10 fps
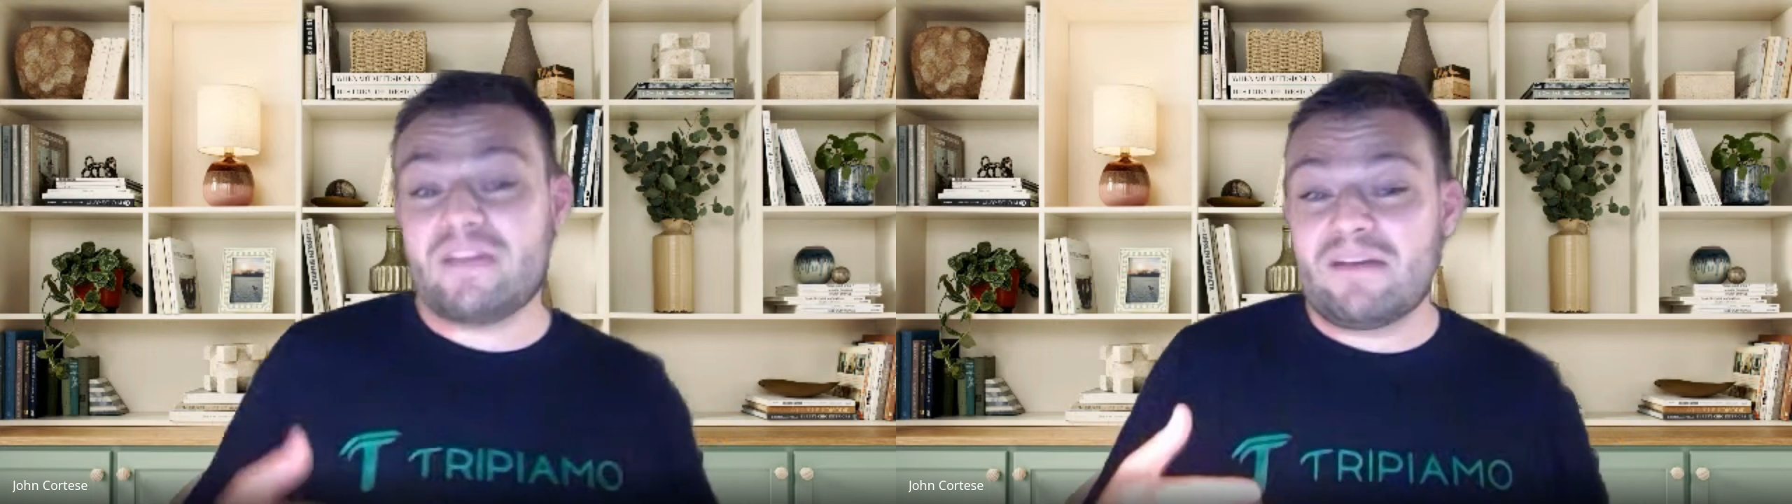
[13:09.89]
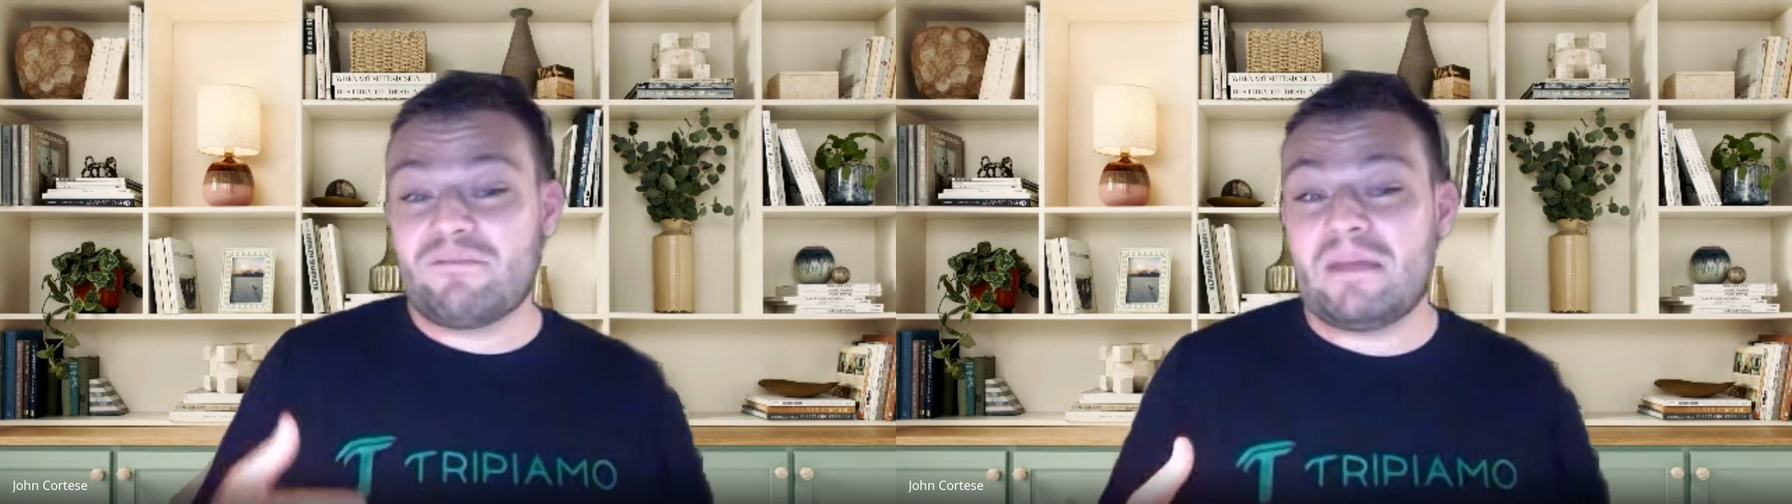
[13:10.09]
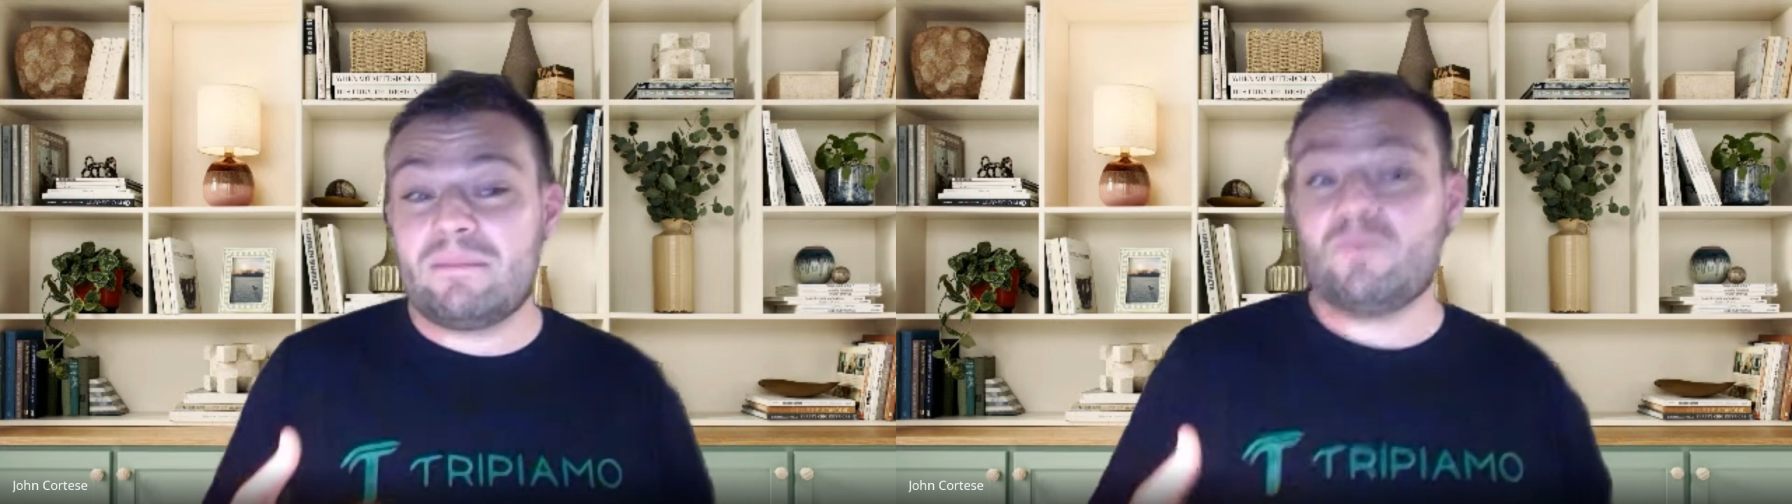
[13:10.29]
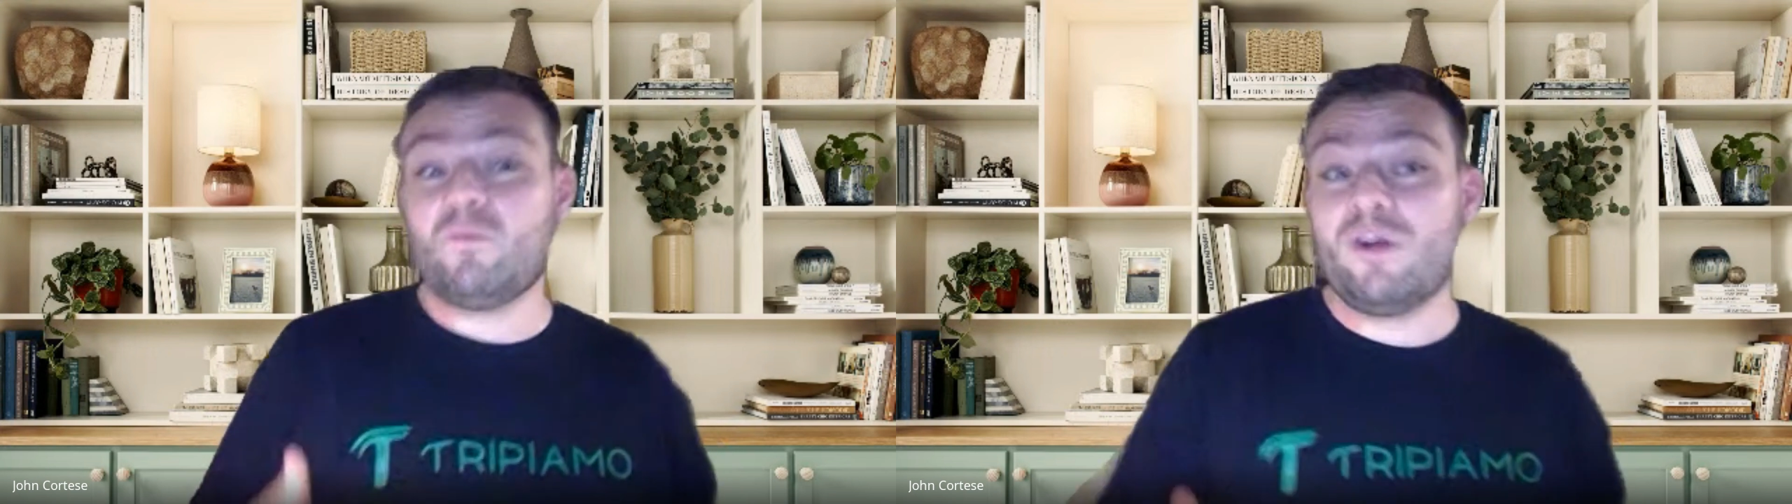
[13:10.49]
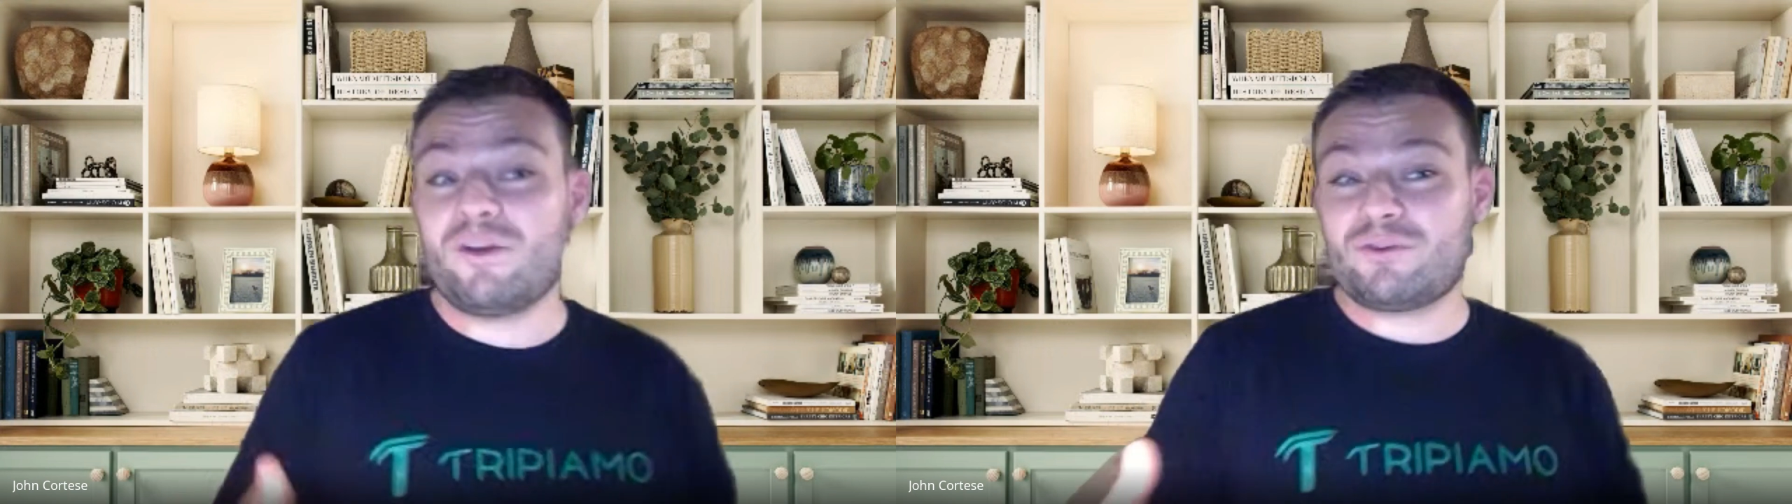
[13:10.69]
have maybe
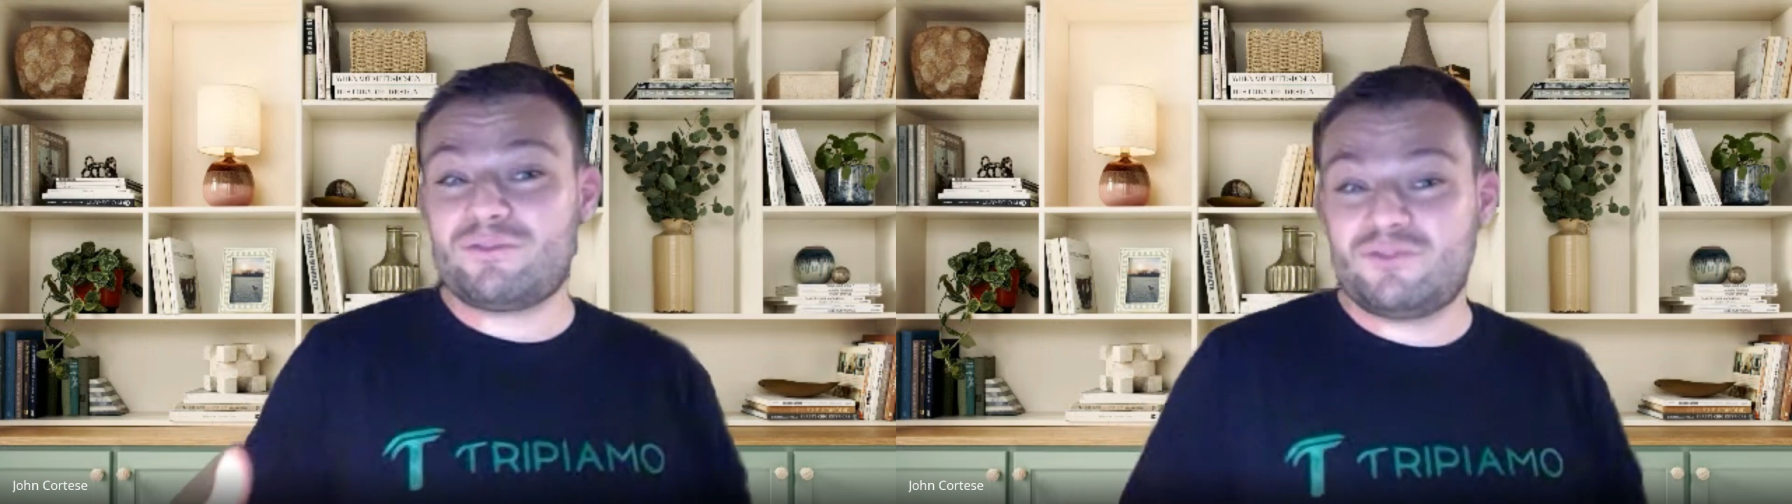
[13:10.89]
1 or